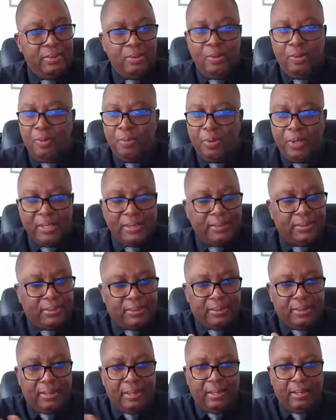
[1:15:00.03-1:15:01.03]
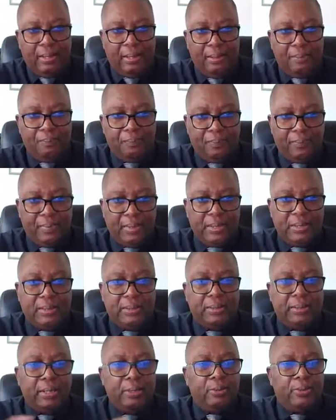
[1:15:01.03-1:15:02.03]
Numerous um,
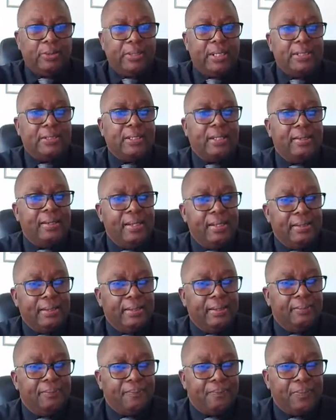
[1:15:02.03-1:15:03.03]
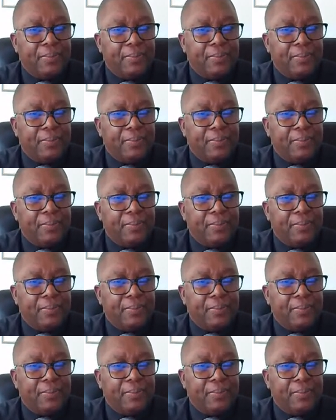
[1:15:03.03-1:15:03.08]
skill sets are needed.